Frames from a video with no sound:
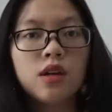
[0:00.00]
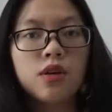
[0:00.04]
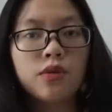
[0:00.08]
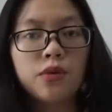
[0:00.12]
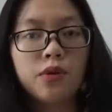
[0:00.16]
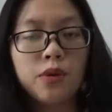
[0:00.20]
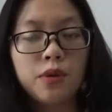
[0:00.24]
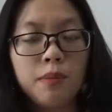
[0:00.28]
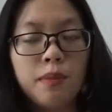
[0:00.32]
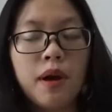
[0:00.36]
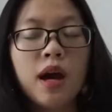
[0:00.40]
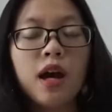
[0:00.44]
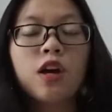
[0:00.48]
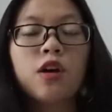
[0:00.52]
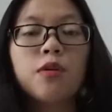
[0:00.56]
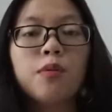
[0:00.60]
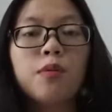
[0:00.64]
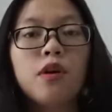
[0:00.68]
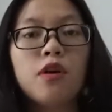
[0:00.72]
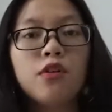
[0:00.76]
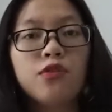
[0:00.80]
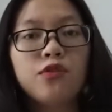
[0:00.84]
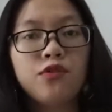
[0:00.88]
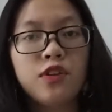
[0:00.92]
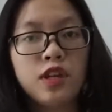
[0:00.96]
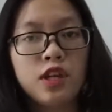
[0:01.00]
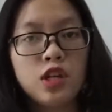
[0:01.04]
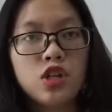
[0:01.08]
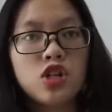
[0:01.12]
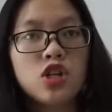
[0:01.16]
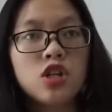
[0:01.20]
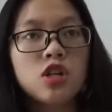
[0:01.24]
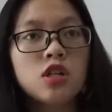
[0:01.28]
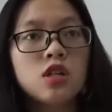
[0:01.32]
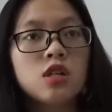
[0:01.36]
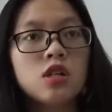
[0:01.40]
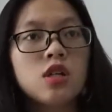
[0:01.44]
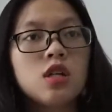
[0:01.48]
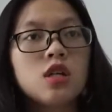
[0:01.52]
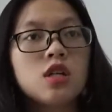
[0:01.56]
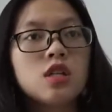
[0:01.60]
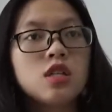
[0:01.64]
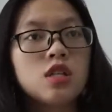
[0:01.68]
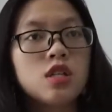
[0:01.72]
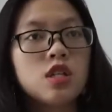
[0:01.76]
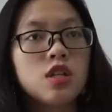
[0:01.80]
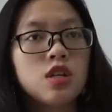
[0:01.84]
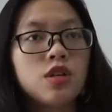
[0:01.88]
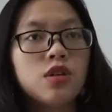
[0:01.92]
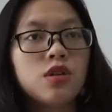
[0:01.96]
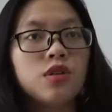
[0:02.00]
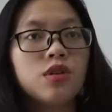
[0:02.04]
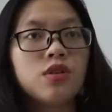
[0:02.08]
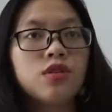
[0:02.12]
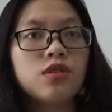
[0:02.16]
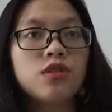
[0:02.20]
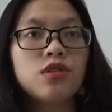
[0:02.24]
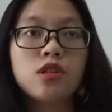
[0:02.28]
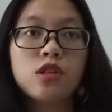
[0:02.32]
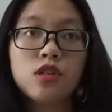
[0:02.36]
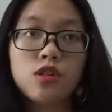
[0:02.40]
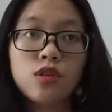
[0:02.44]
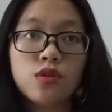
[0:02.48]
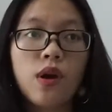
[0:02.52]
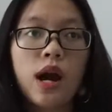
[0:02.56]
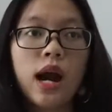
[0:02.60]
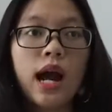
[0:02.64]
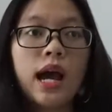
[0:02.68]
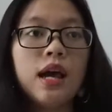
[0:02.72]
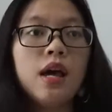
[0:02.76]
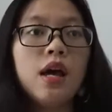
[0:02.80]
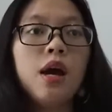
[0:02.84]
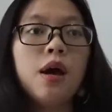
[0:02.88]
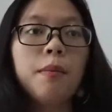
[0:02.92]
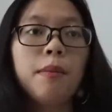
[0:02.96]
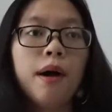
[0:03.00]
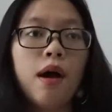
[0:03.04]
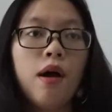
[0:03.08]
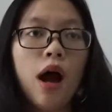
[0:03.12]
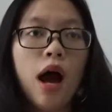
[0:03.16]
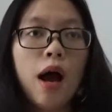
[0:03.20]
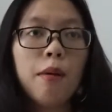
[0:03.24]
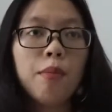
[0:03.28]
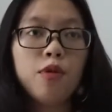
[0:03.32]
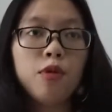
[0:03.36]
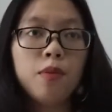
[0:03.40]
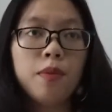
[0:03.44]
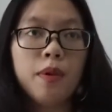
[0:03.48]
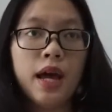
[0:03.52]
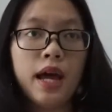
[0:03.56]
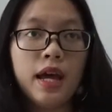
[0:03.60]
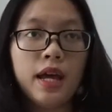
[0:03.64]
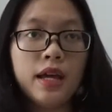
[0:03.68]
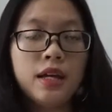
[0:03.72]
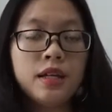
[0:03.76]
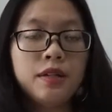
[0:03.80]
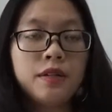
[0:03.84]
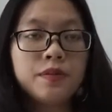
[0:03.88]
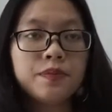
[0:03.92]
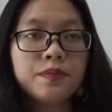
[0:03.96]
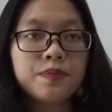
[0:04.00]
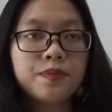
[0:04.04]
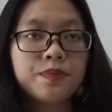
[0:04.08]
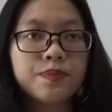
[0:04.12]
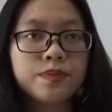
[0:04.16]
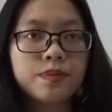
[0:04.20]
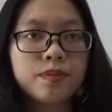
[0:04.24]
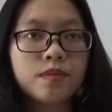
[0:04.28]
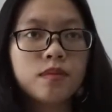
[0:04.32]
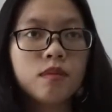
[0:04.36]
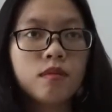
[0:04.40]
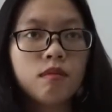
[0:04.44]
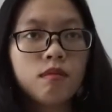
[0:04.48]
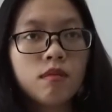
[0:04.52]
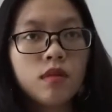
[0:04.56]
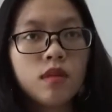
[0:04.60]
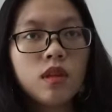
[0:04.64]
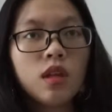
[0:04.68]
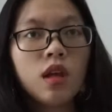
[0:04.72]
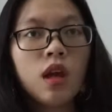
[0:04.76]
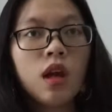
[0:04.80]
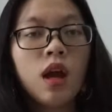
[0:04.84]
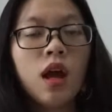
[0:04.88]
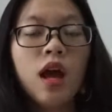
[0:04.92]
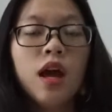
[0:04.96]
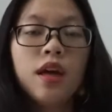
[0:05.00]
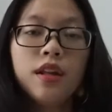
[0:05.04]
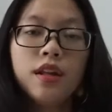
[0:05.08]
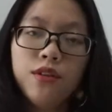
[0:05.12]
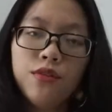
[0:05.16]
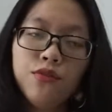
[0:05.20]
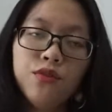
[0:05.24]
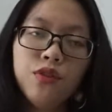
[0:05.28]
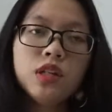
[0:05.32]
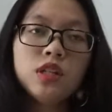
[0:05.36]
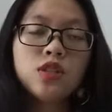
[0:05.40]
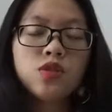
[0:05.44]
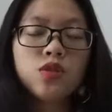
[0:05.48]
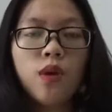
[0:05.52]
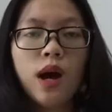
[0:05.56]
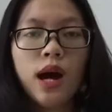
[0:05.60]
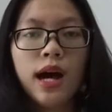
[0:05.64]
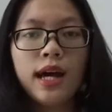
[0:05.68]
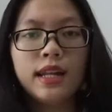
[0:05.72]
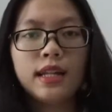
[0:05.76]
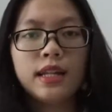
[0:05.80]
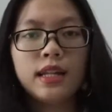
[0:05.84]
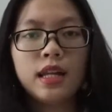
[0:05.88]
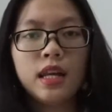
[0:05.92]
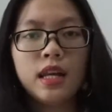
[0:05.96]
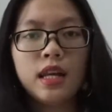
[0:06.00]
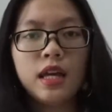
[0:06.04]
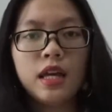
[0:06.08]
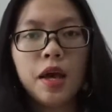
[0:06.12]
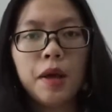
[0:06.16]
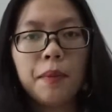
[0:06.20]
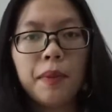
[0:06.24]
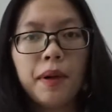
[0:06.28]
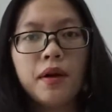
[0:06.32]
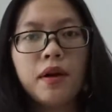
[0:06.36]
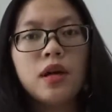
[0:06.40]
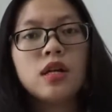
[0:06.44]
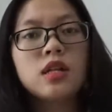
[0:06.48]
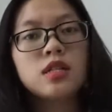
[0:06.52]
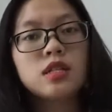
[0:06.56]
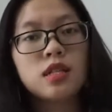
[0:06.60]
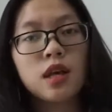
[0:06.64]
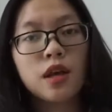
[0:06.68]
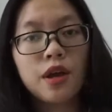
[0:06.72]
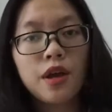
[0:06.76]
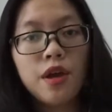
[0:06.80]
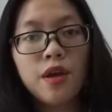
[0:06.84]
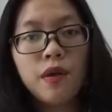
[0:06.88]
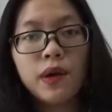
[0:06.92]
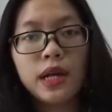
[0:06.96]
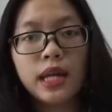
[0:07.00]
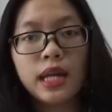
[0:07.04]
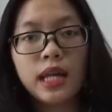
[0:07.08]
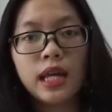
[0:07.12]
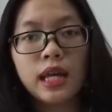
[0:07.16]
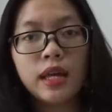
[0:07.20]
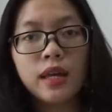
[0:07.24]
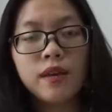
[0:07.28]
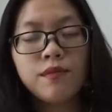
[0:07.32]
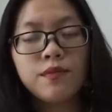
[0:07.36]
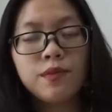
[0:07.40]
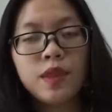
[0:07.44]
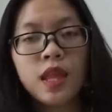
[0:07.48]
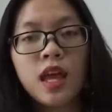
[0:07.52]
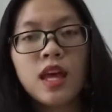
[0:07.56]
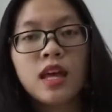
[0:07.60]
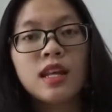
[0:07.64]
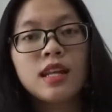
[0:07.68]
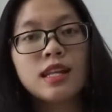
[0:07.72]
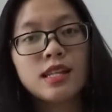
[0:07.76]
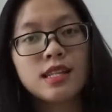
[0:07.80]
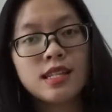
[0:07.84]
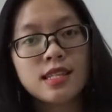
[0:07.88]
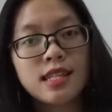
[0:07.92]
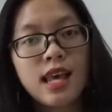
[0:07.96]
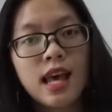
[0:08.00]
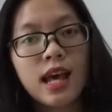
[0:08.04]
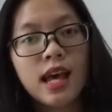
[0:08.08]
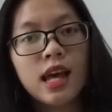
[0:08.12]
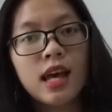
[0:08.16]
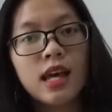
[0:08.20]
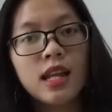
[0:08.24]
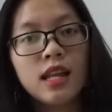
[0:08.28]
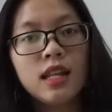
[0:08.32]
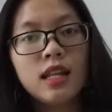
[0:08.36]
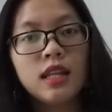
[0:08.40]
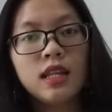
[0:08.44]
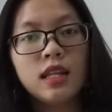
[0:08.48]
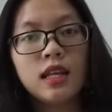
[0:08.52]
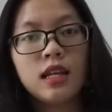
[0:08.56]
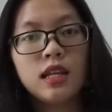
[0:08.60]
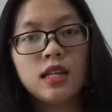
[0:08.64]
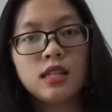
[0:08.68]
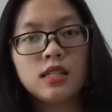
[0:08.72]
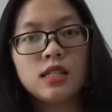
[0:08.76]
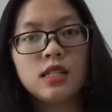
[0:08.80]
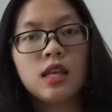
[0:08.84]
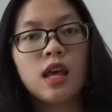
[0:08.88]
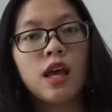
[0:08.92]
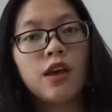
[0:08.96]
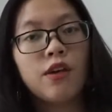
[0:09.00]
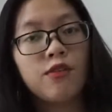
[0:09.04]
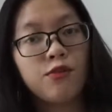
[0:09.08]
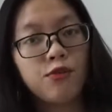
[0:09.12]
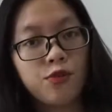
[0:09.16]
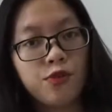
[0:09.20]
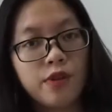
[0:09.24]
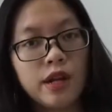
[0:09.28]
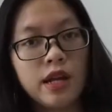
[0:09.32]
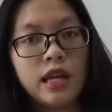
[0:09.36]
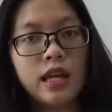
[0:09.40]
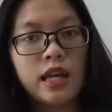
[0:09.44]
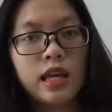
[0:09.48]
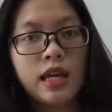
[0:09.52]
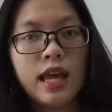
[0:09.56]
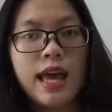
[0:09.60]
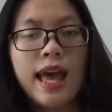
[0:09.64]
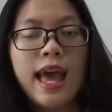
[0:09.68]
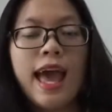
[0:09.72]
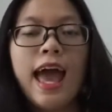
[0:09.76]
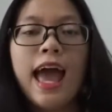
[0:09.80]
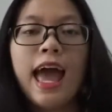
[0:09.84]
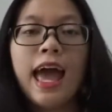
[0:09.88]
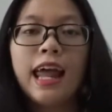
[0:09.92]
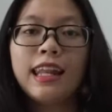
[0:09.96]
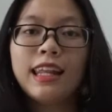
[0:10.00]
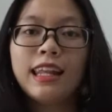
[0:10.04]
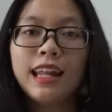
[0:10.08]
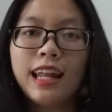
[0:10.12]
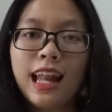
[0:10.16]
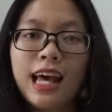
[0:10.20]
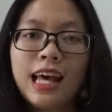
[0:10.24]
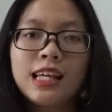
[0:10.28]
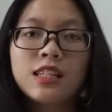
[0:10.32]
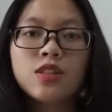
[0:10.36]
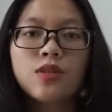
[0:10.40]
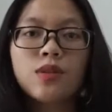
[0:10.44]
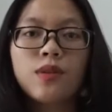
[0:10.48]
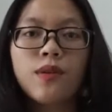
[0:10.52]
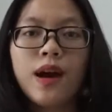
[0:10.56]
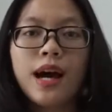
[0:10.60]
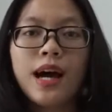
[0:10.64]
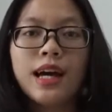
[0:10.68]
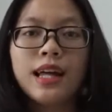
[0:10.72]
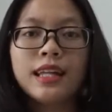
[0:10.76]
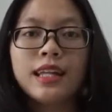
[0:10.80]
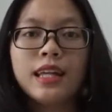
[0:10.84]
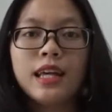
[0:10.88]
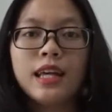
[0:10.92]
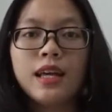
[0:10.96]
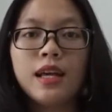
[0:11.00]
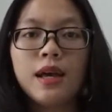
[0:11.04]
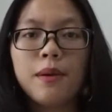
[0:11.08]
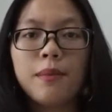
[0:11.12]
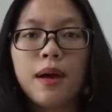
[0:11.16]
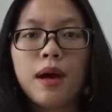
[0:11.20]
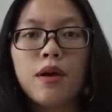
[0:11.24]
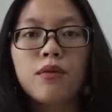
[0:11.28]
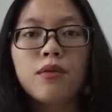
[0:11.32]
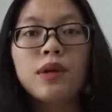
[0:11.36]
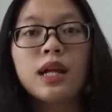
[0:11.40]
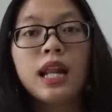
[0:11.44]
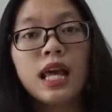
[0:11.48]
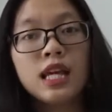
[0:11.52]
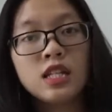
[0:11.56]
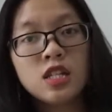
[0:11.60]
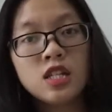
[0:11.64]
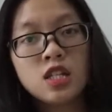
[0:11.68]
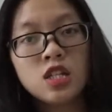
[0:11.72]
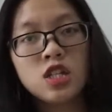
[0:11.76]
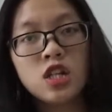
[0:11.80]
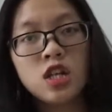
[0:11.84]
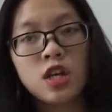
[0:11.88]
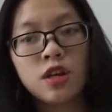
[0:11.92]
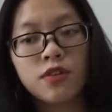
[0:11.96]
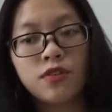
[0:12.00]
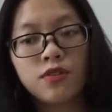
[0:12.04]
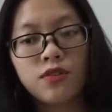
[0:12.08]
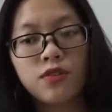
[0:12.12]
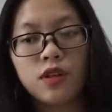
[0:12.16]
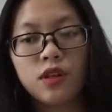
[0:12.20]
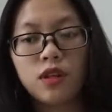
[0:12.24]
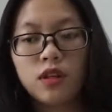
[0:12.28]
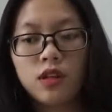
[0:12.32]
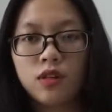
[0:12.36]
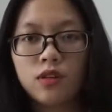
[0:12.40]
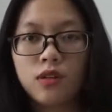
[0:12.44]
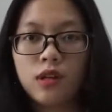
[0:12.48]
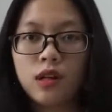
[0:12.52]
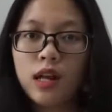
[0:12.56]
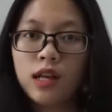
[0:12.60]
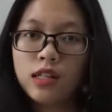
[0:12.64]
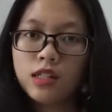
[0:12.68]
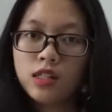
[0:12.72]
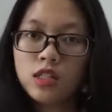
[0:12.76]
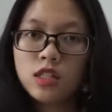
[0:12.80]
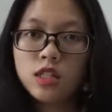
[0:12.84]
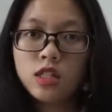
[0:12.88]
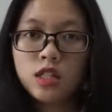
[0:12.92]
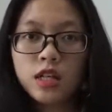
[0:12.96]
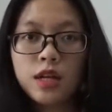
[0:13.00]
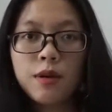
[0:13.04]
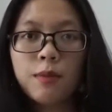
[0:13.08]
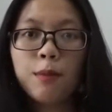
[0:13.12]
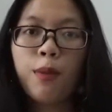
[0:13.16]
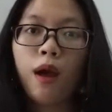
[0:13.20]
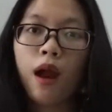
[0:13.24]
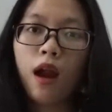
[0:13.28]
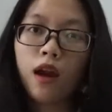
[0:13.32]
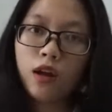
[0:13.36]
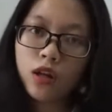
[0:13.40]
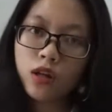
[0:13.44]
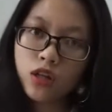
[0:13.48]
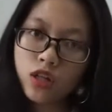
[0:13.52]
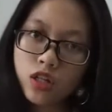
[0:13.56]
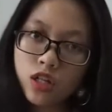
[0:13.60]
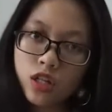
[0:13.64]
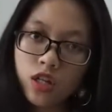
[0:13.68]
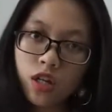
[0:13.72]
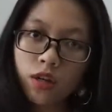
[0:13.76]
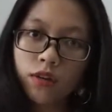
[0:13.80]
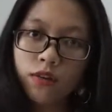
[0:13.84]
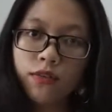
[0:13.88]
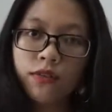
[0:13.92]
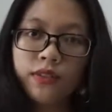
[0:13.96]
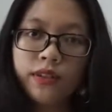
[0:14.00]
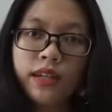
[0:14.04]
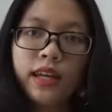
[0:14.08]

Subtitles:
remarkable features to describe about Apple Pay. The first one is about its security, the second is free, and the last one is about relationship, partnership.